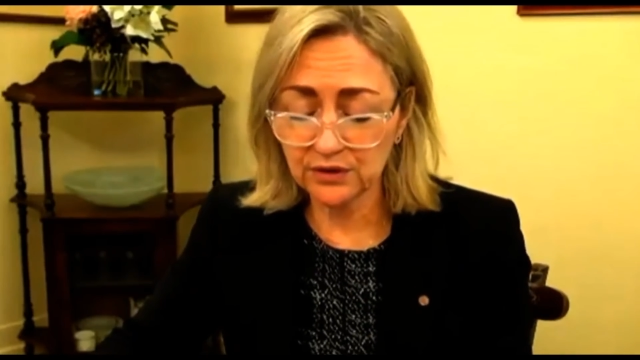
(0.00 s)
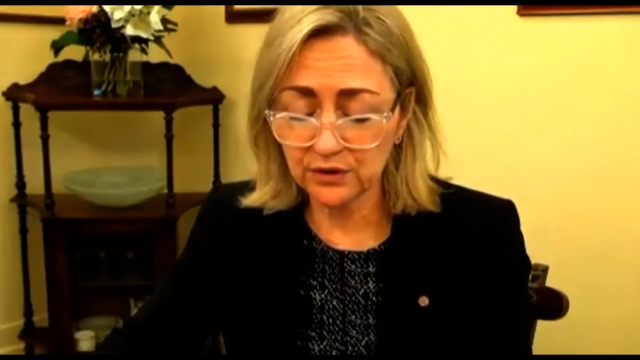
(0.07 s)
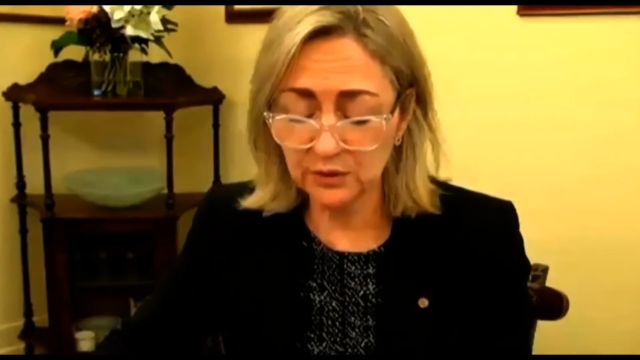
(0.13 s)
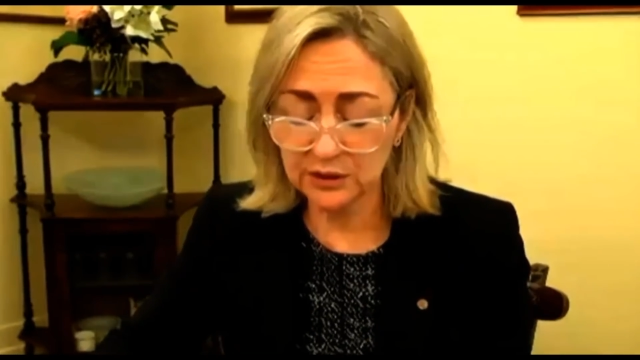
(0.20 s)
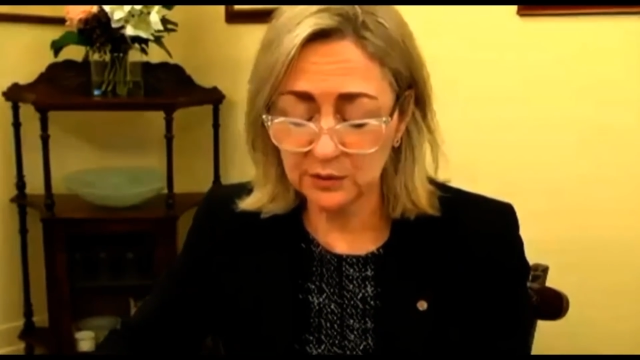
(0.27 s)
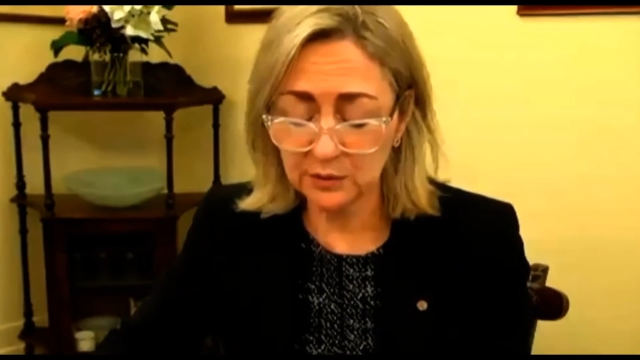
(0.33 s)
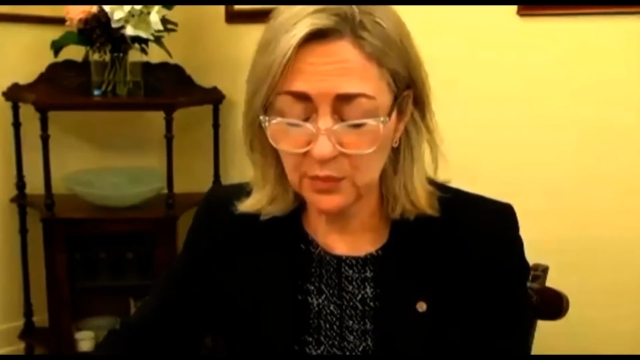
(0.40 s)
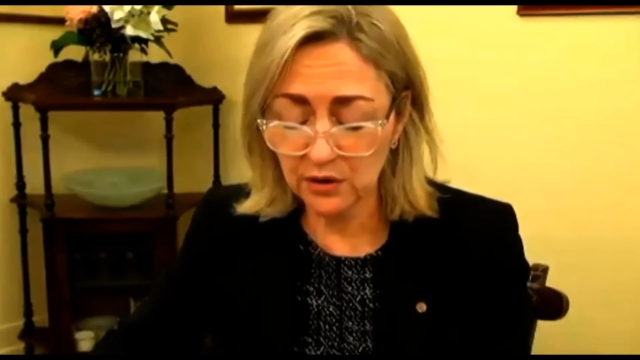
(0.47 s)
to
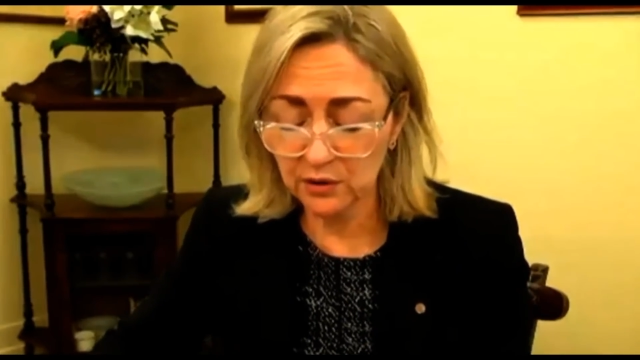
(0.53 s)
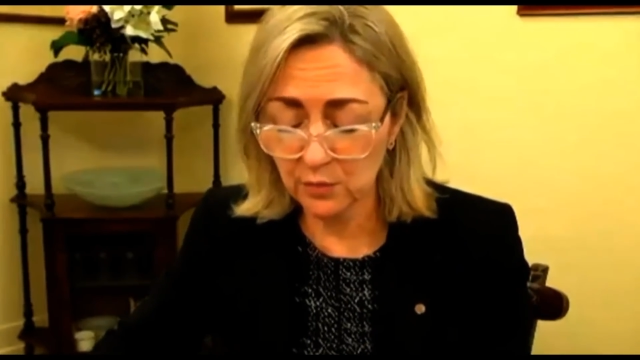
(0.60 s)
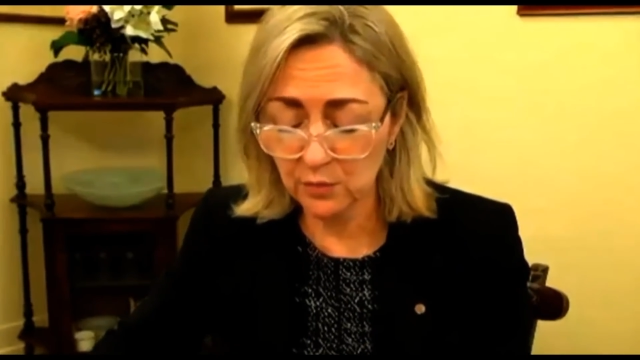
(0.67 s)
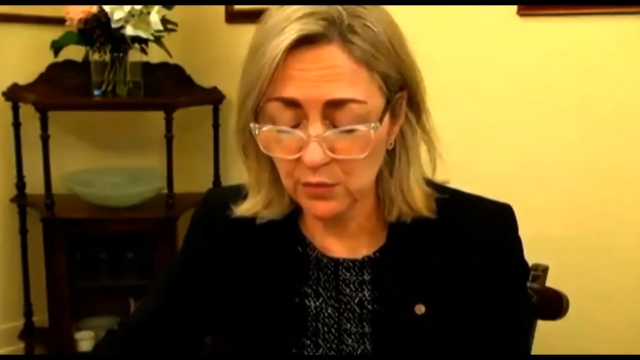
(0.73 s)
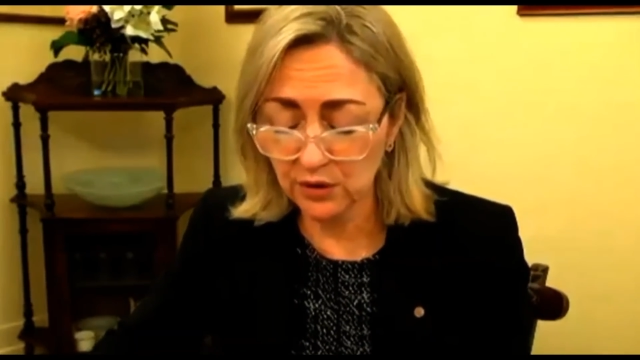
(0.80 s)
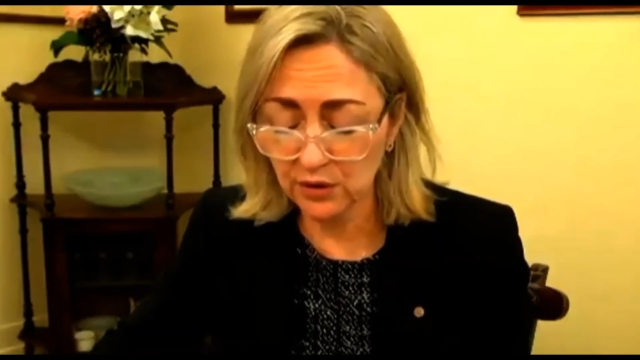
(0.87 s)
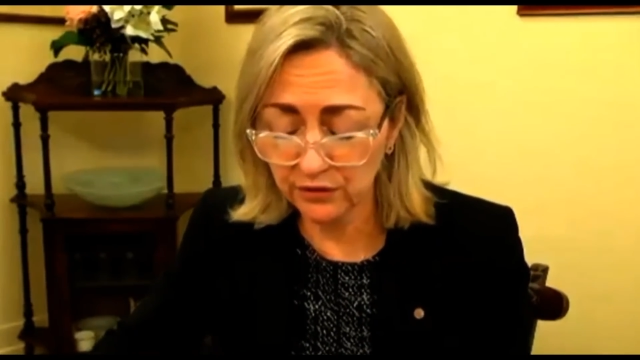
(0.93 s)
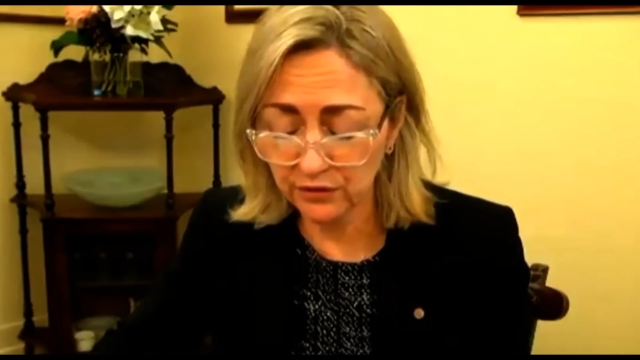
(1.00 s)
respond
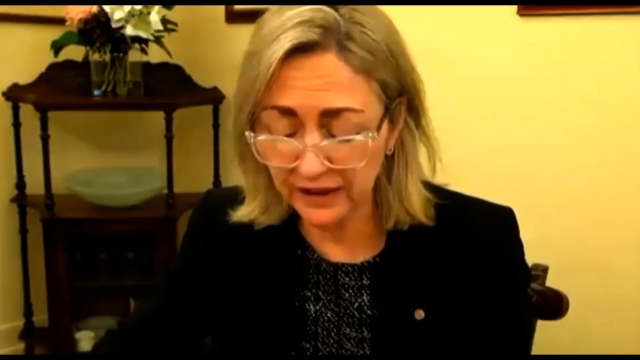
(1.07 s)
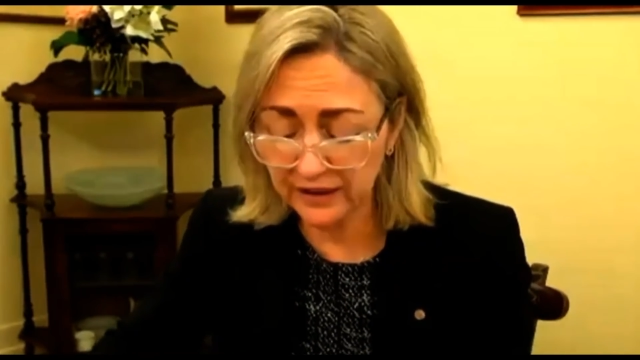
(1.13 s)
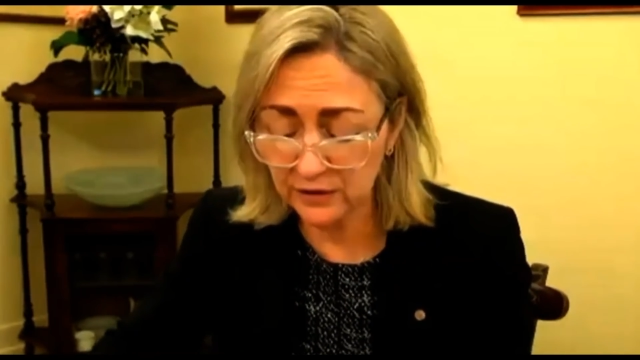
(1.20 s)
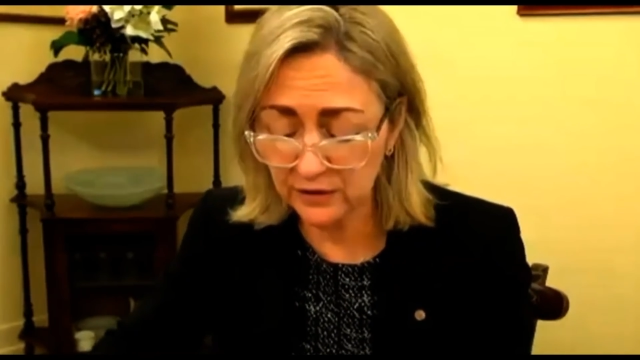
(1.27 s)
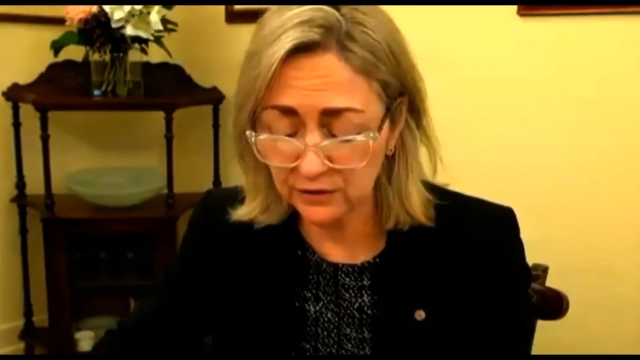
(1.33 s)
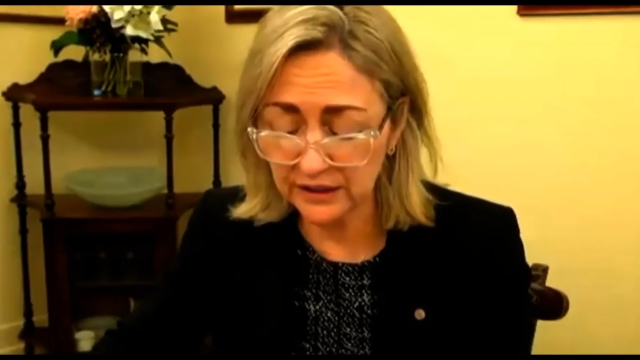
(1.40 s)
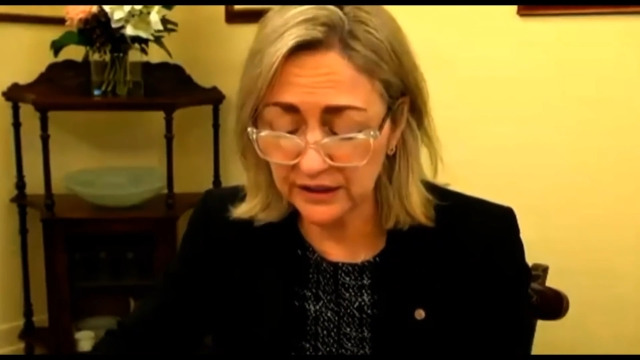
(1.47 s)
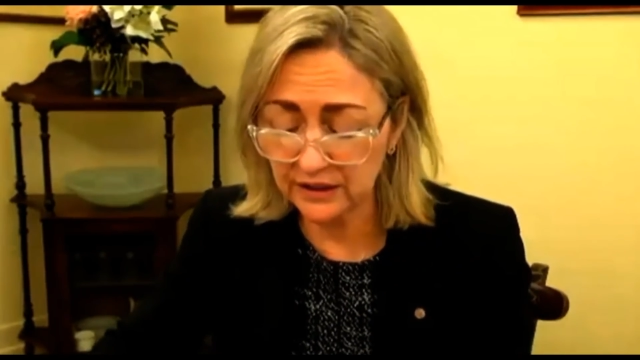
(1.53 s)
more
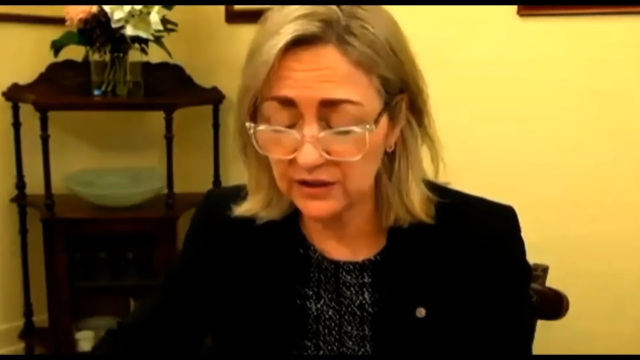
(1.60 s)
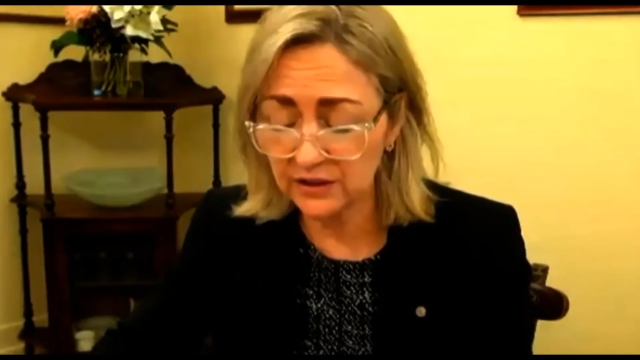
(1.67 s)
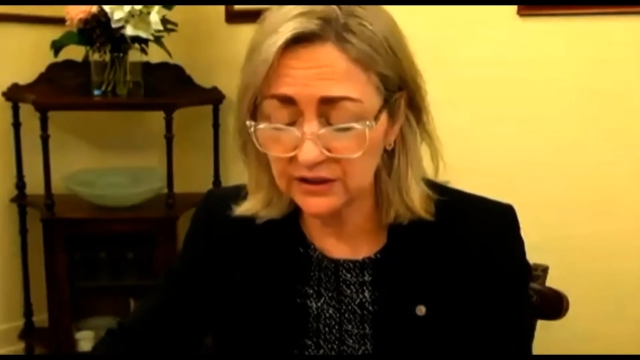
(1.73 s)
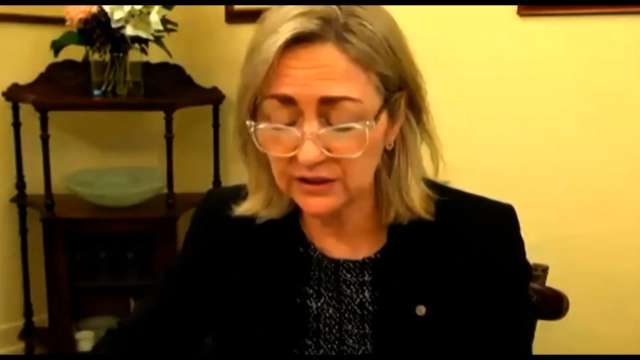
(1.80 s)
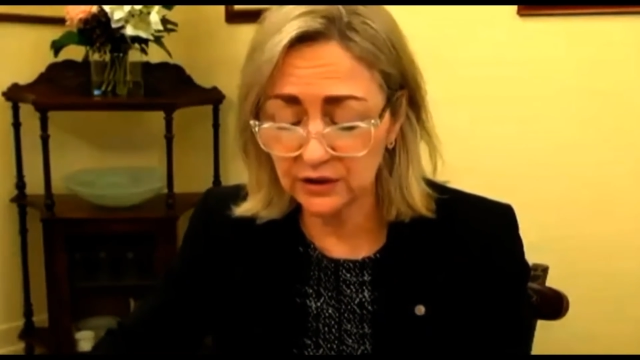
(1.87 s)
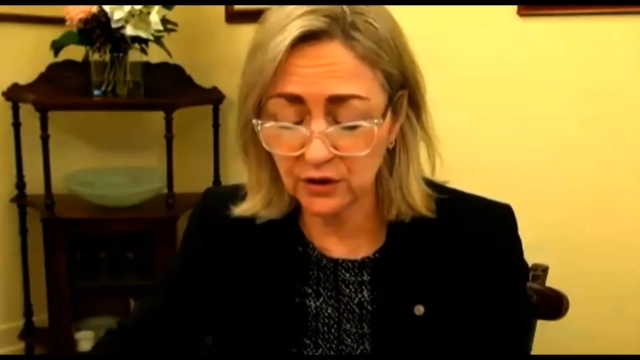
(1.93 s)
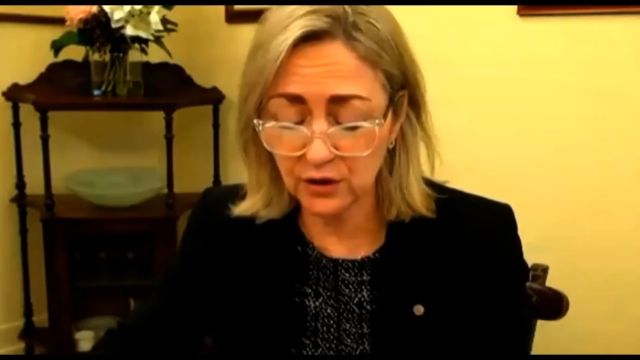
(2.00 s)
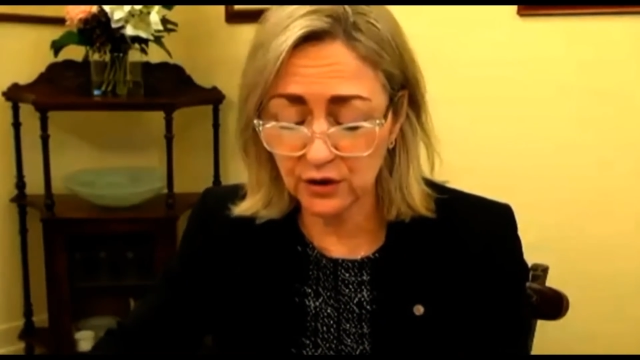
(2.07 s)
effectively to the
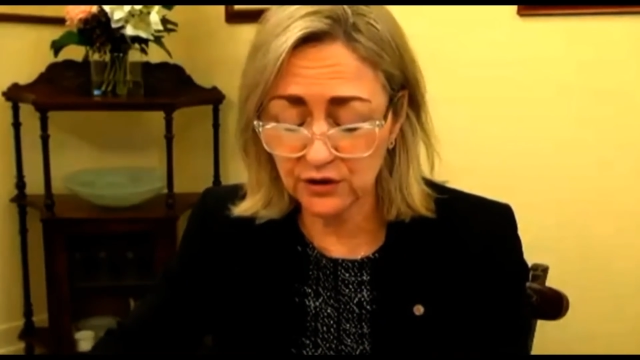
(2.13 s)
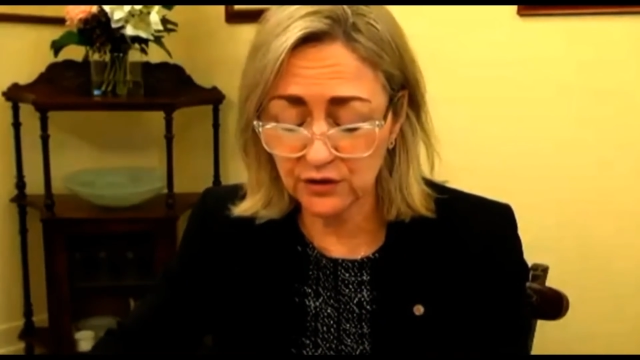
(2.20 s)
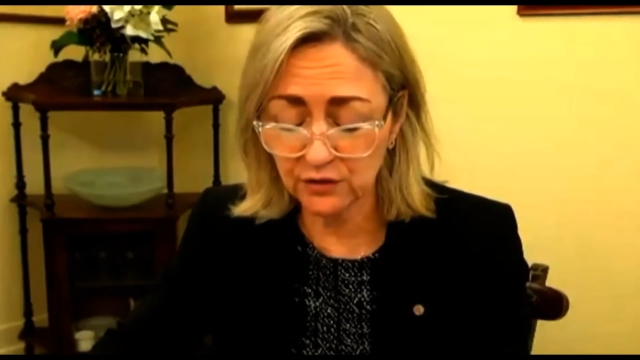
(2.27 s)
scourge